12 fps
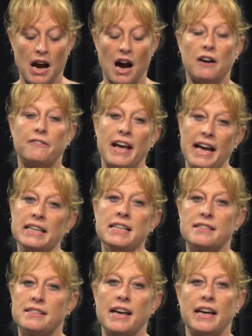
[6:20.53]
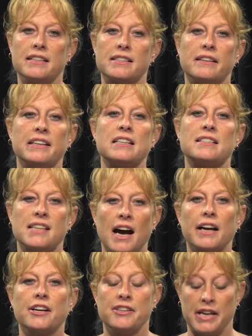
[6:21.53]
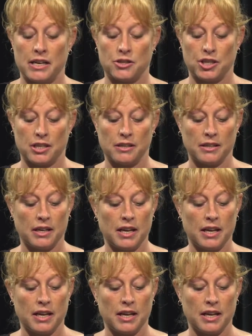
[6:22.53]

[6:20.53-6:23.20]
of any state in the entire nation.